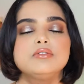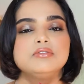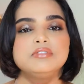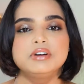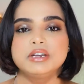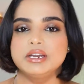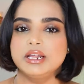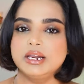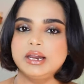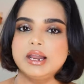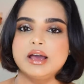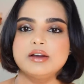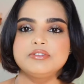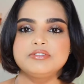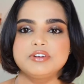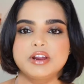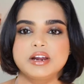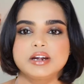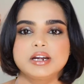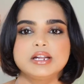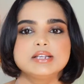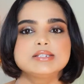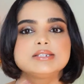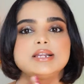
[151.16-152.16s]
vanilla
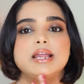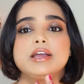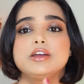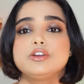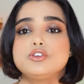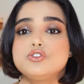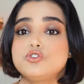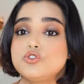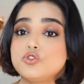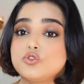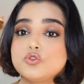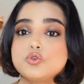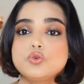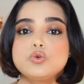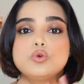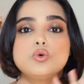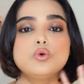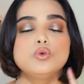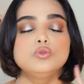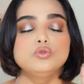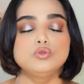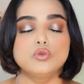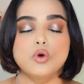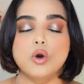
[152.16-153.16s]
fragrance, like a
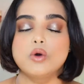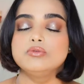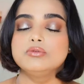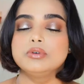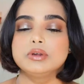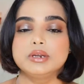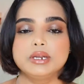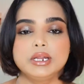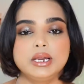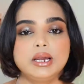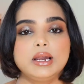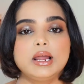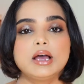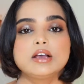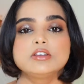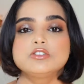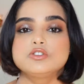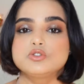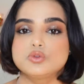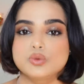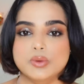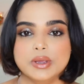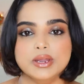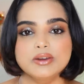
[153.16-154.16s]
true warm vanilla
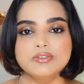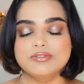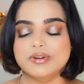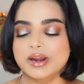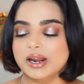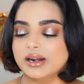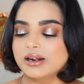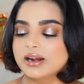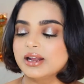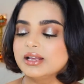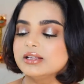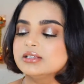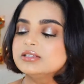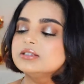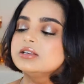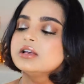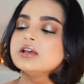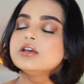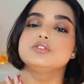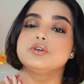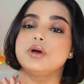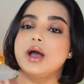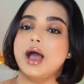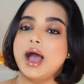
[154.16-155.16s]
sweet fragrance.
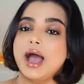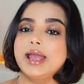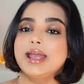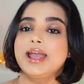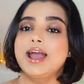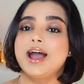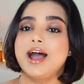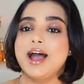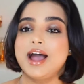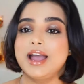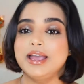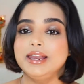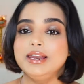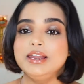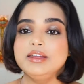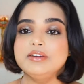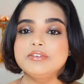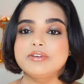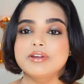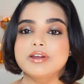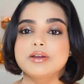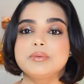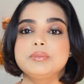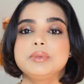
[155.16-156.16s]
So I highly
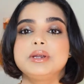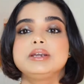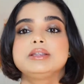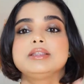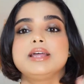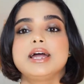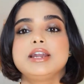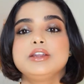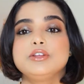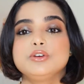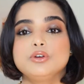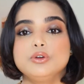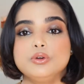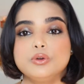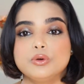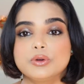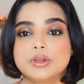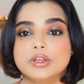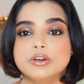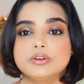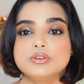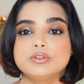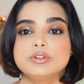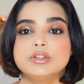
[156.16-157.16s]
recommend that you
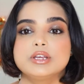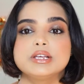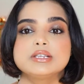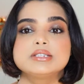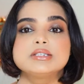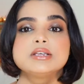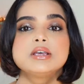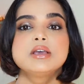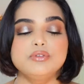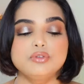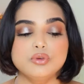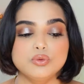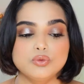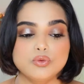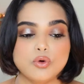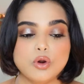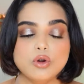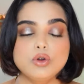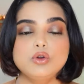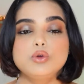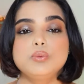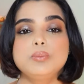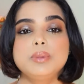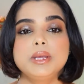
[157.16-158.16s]
look into this if you
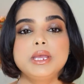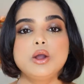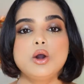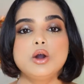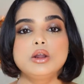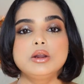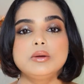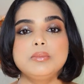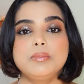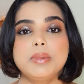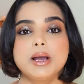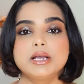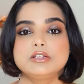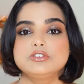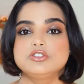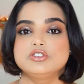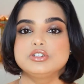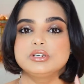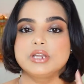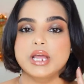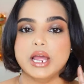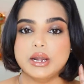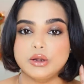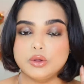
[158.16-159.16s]
want to be on a
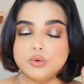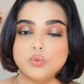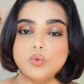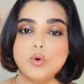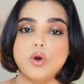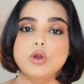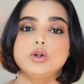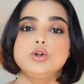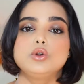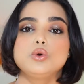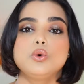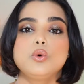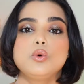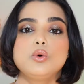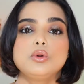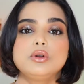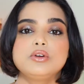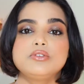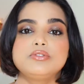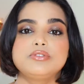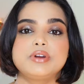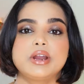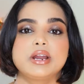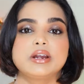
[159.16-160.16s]
budget and you want to own
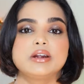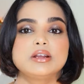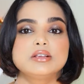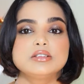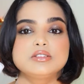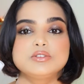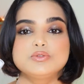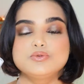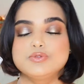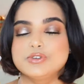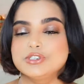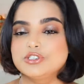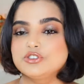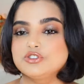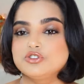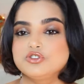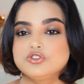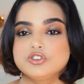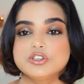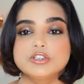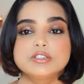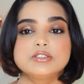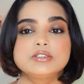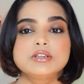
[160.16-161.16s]
a fragrance which
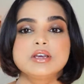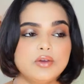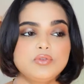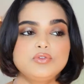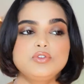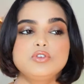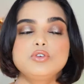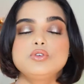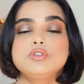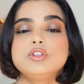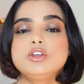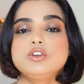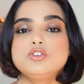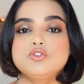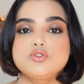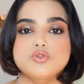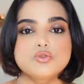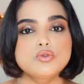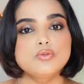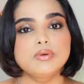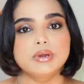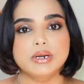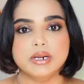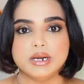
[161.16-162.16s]
just gives you the
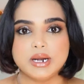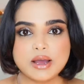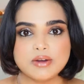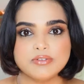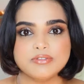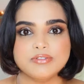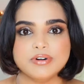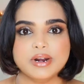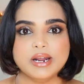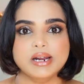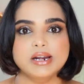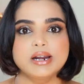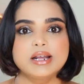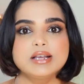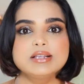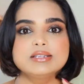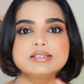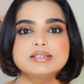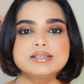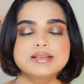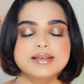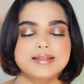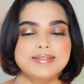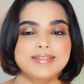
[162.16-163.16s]
true vanilla
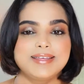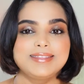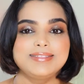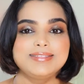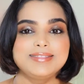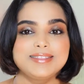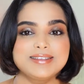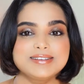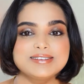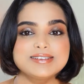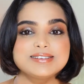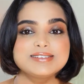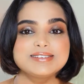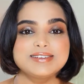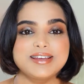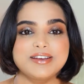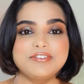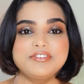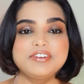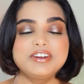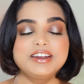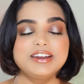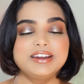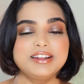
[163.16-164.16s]
fragrance. Then this is
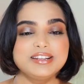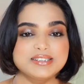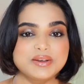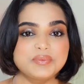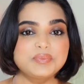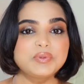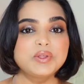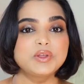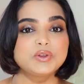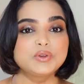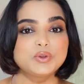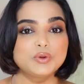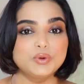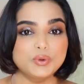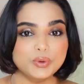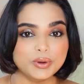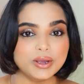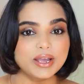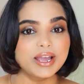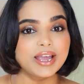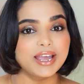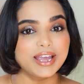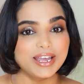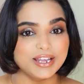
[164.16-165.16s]
definitely something to
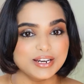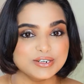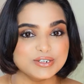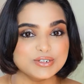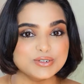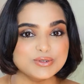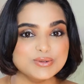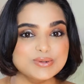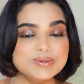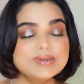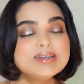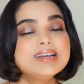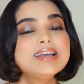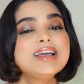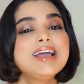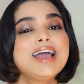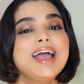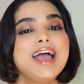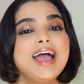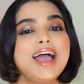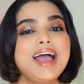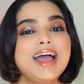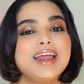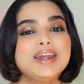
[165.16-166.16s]
look into.
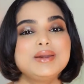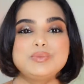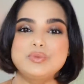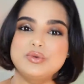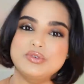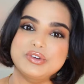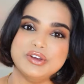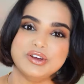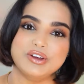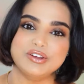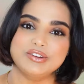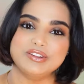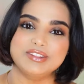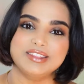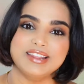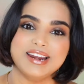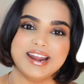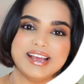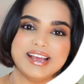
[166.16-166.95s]
And moving on to the